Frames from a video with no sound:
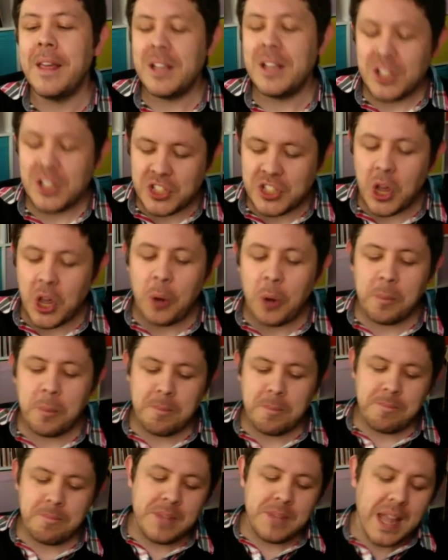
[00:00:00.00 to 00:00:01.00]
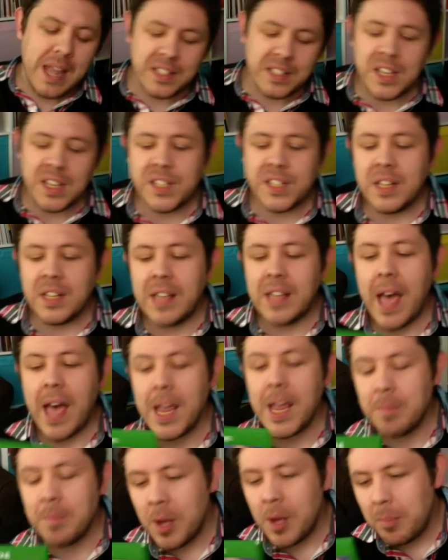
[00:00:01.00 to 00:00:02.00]
So, yeah, a decent
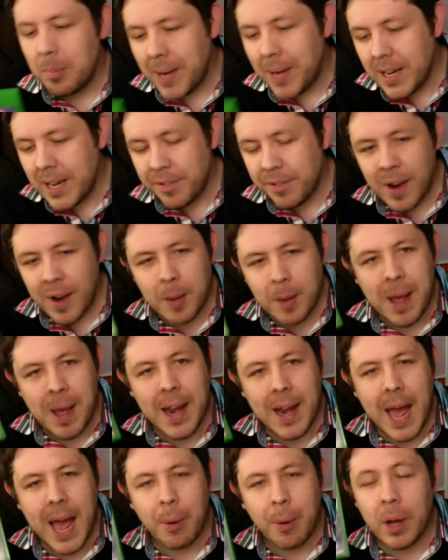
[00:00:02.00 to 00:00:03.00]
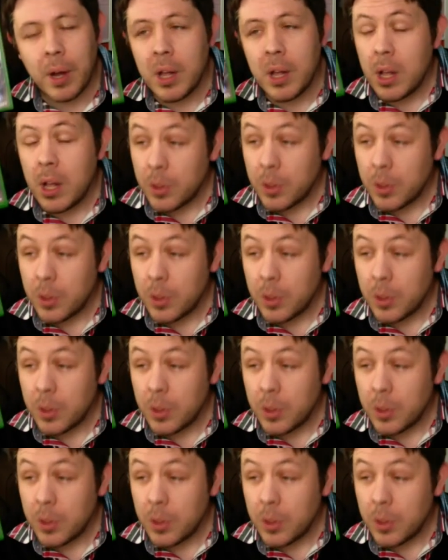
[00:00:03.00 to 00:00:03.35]
game. Played it for around about an hour.